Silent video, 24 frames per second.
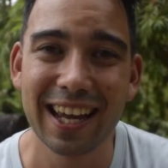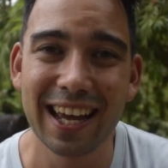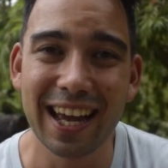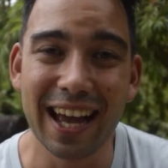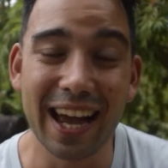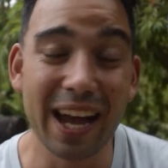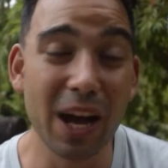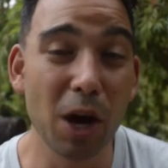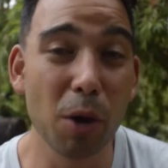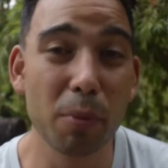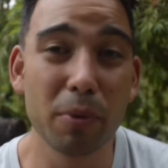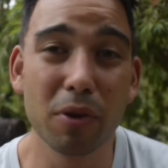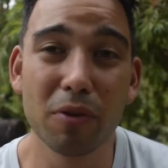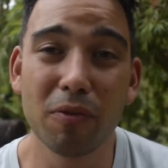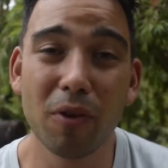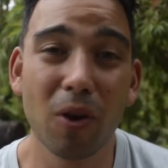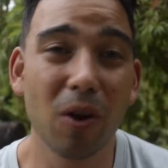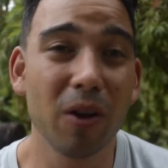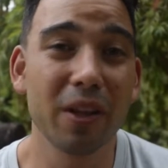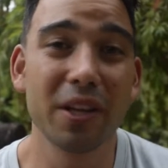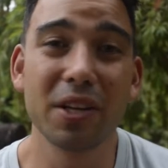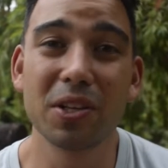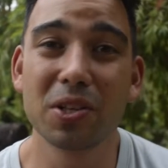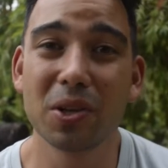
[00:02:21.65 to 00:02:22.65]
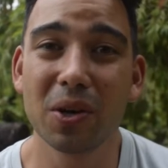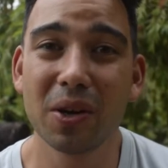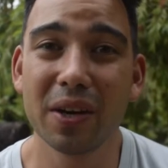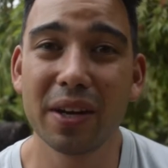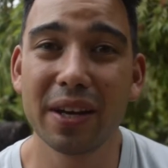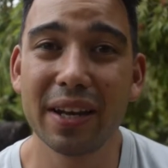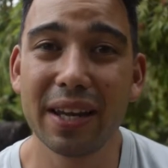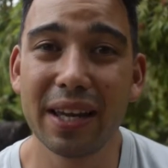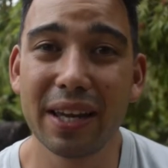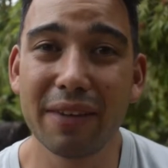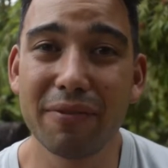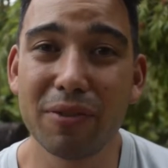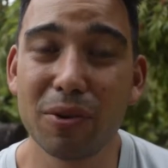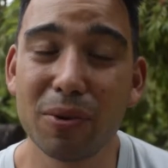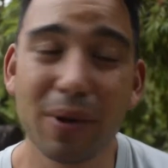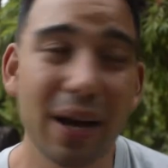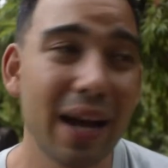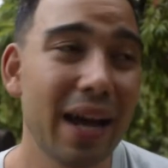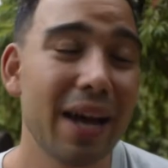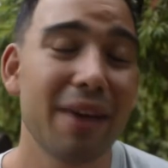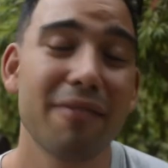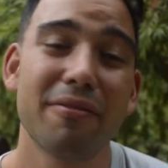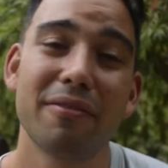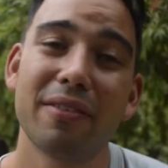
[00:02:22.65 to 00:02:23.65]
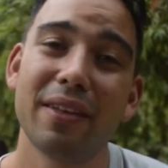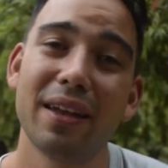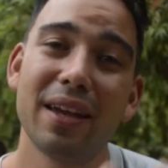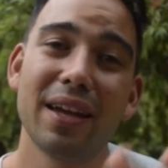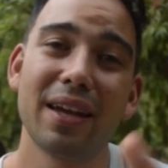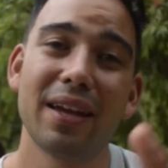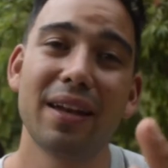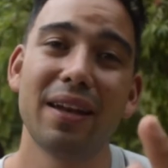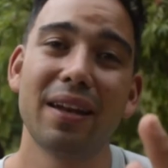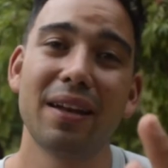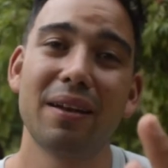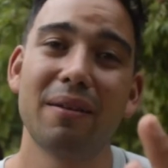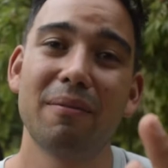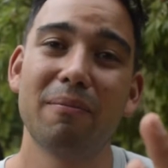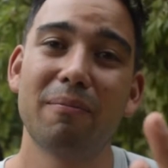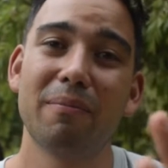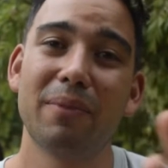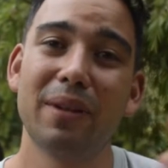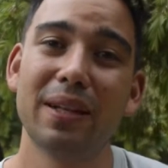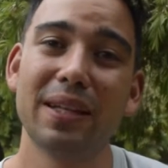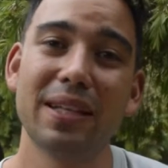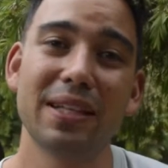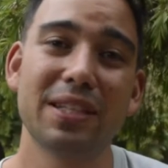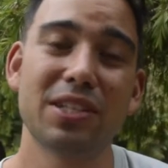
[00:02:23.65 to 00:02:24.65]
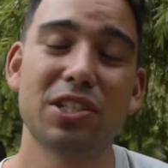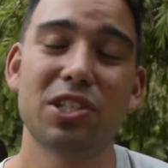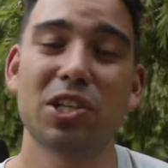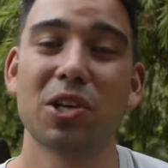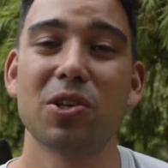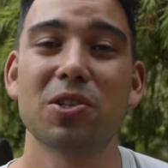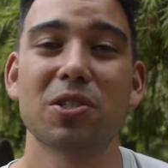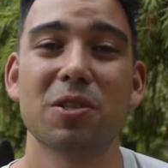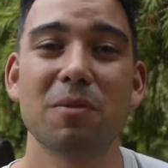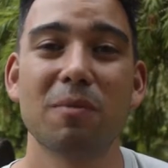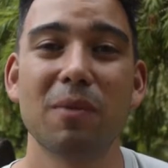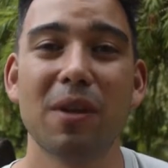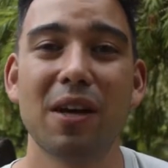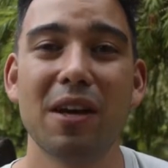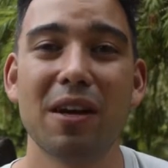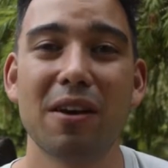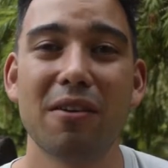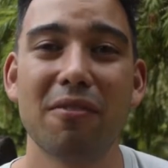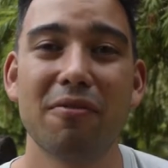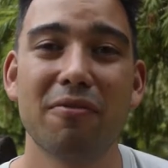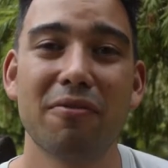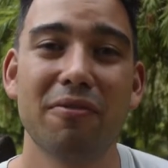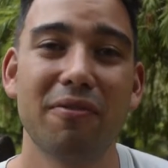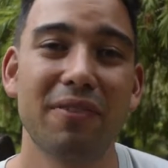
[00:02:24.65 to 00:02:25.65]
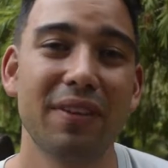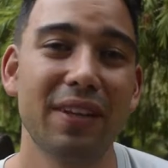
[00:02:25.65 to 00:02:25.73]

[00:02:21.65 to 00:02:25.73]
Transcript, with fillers: I hope you've all enjoyed. If you have, then please show some love,